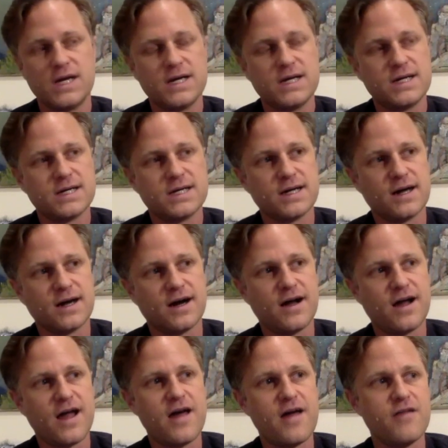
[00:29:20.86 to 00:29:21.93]

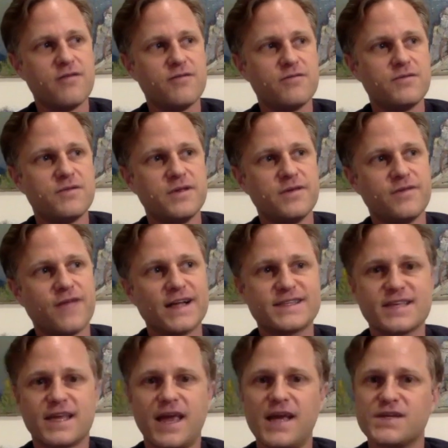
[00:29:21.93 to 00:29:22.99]
And if that's
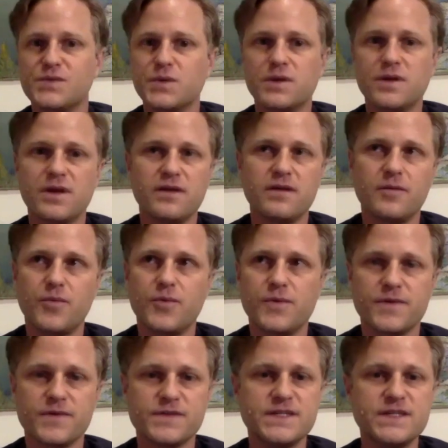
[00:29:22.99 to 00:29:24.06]
the case, we could end up with
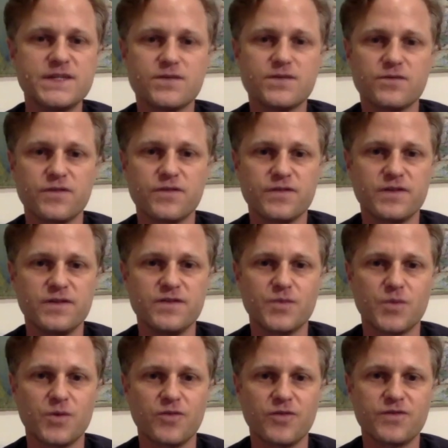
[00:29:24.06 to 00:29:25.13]
a seasonal disease
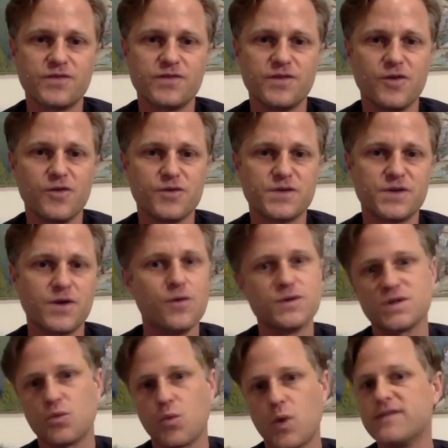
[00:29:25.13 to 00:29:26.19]
where this, goes
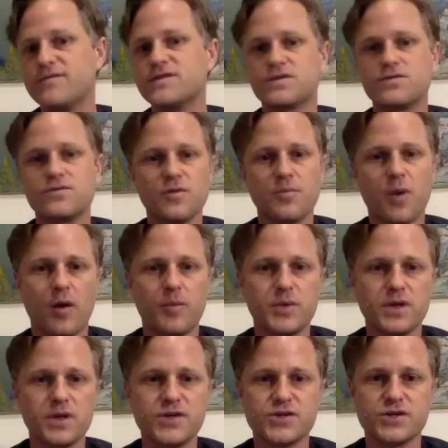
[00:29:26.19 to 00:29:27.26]
in waves through the
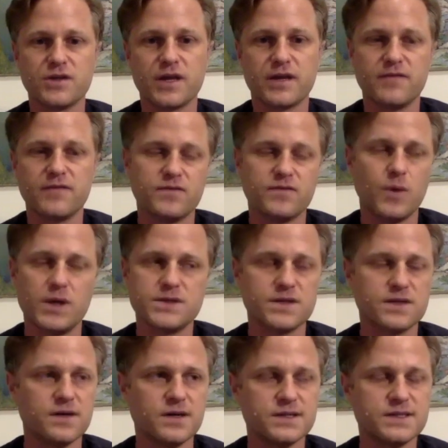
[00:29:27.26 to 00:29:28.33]
population like influenza
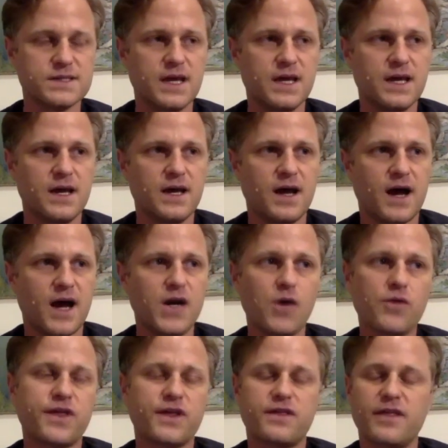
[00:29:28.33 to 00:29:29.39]
does. I don't
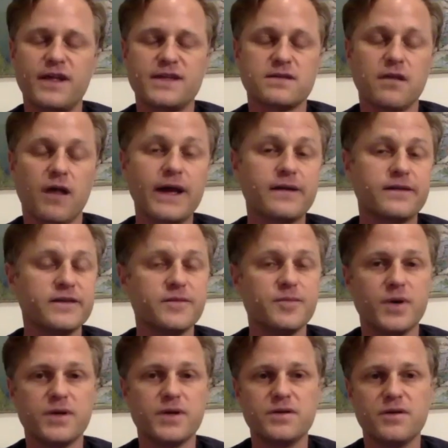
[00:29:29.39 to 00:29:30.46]
think that that's likely,
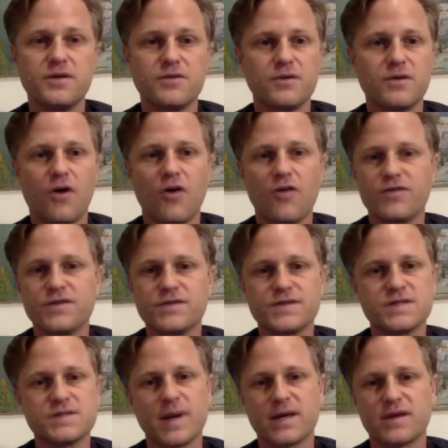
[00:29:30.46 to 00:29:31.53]
but, all of this is
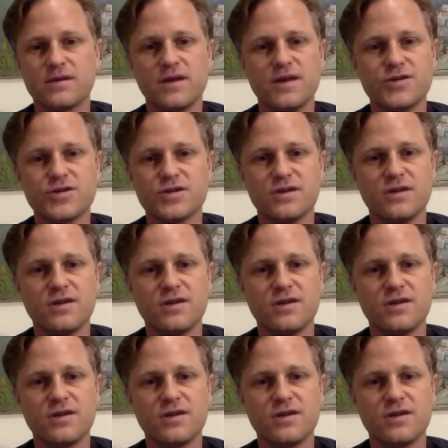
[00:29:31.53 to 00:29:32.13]
speculation.